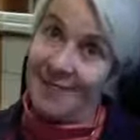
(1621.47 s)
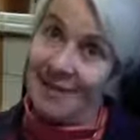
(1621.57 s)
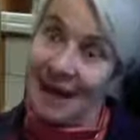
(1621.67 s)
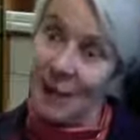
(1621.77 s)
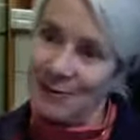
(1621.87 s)

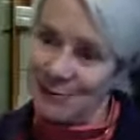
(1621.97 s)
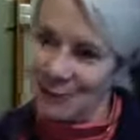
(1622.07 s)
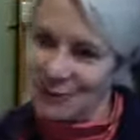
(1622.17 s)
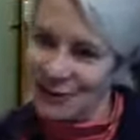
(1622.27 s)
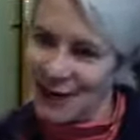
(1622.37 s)
that was
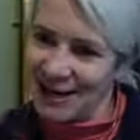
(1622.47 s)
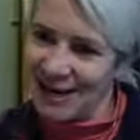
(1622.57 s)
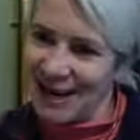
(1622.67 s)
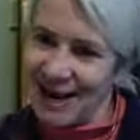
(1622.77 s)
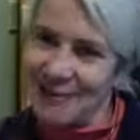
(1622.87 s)
appreciated.
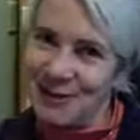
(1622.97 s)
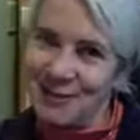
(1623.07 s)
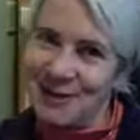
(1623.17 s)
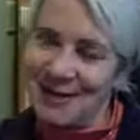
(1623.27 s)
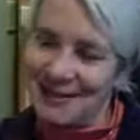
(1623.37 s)
But she
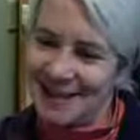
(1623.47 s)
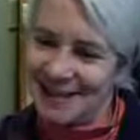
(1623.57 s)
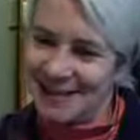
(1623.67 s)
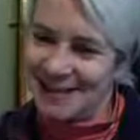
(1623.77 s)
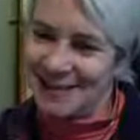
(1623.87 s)
was actually
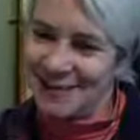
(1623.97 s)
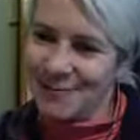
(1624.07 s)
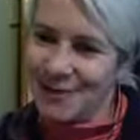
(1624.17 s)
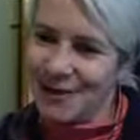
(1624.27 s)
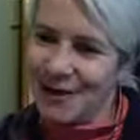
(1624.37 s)
there to see her
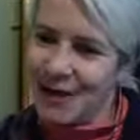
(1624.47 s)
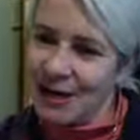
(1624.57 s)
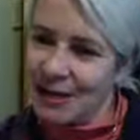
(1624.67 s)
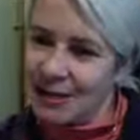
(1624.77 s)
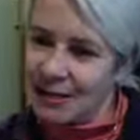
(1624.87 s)
mother.
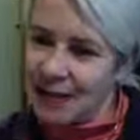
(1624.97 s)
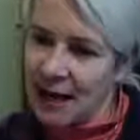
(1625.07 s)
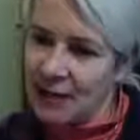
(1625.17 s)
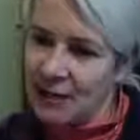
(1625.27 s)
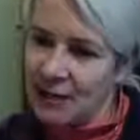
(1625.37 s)
She says, hi,
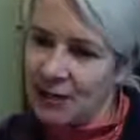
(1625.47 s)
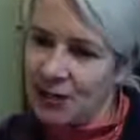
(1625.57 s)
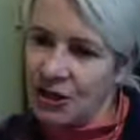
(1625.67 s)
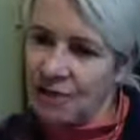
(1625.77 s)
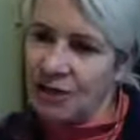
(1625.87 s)
Donna, did
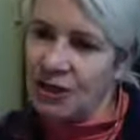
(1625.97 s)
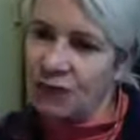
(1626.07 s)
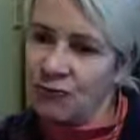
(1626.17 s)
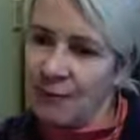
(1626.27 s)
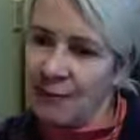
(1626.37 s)
you have any
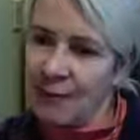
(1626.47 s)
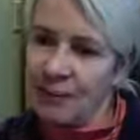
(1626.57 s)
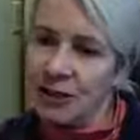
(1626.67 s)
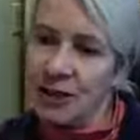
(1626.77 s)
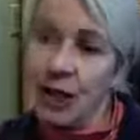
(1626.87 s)
tree
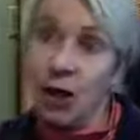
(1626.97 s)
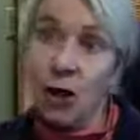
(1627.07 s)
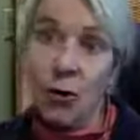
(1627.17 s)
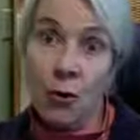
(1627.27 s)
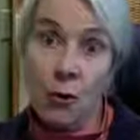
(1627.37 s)
damage yet?
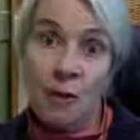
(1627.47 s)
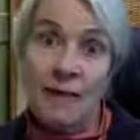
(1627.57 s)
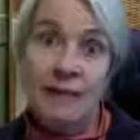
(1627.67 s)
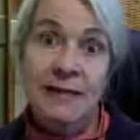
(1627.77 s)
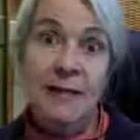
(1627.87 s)
No, but
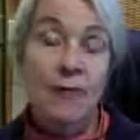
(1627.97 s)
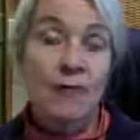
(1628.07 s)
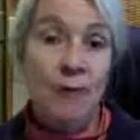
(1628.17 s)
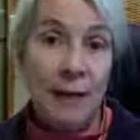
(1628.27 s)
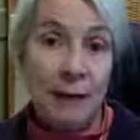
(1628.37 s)
this is a
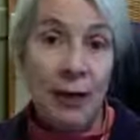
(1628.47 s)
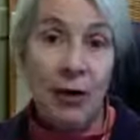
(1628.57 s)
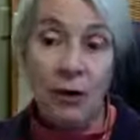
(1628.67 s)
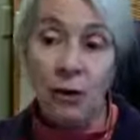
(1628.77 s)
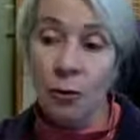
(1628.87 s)
really
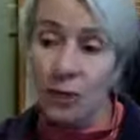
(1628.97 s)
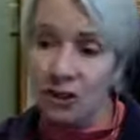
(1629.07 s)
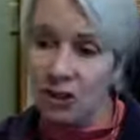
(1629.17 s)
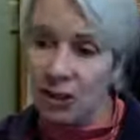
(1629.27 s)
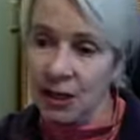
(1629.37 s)
good
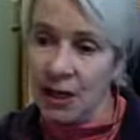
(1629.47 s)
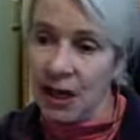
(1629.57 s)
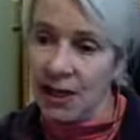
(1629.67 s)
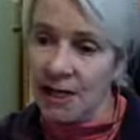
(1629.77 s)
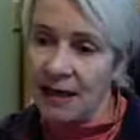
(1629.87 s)
question.
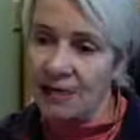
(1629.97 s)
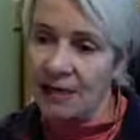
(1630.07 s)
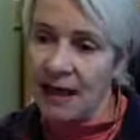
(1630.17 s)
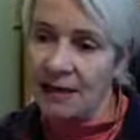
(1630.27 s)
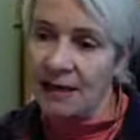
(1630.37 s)
Thanks for
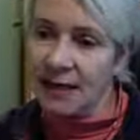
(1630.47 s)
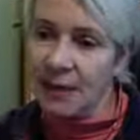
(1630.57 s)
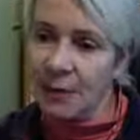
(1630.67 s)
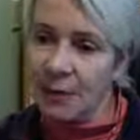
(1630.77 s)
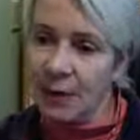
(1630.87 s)
asking
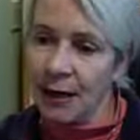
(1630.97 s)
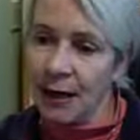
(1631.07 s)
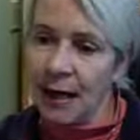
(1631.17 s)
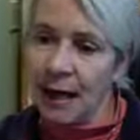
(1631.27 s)
that, Bonnie.